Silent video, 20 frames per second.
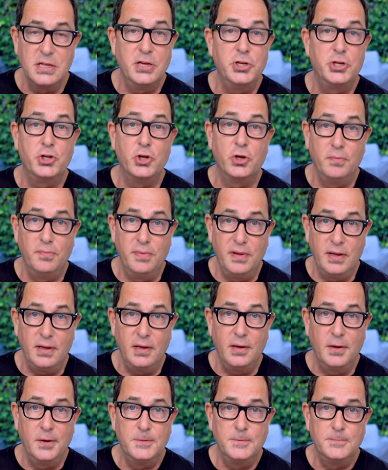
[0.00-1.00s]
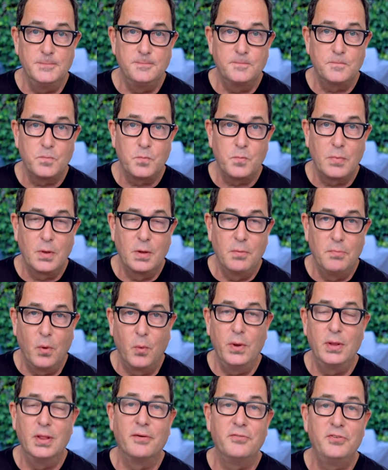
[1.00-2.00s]
they should be, but
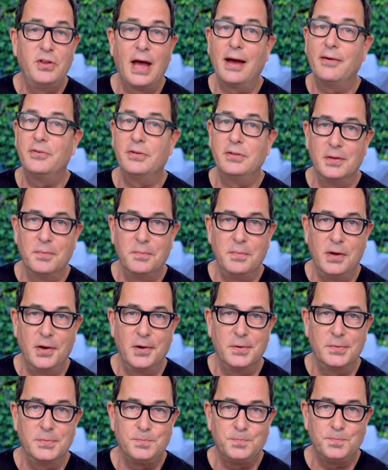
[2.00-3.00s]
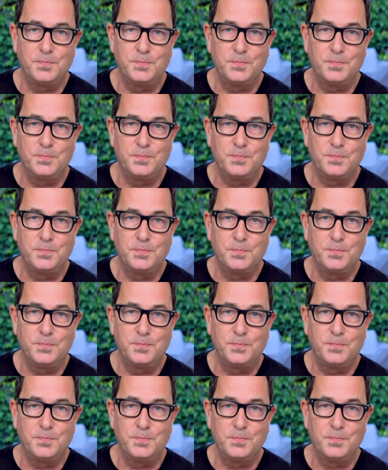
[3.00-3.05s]
we loved having them here.